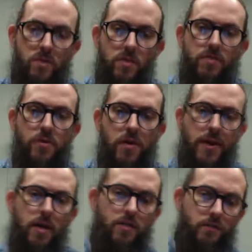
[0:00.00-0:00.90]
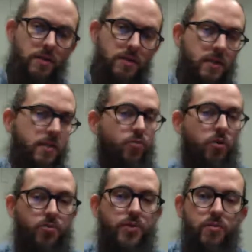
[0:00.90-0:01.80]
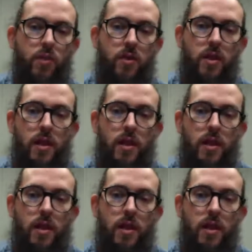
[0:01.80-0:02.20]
for I Care If You Listen, and it worked really well.